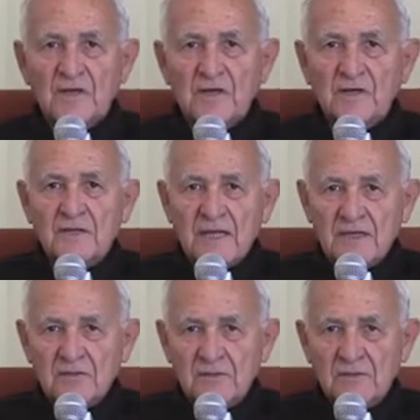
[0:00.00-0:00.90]
the
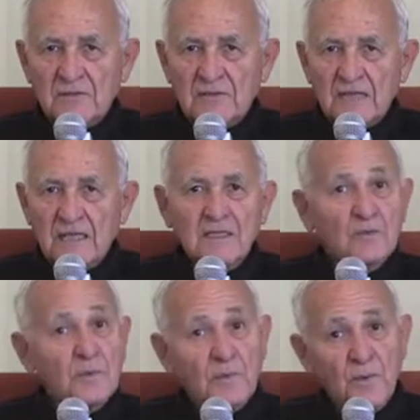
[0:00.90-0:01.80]
National
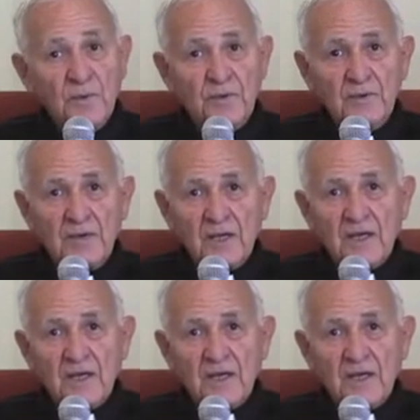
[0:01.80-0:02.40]
Catholic Reporter,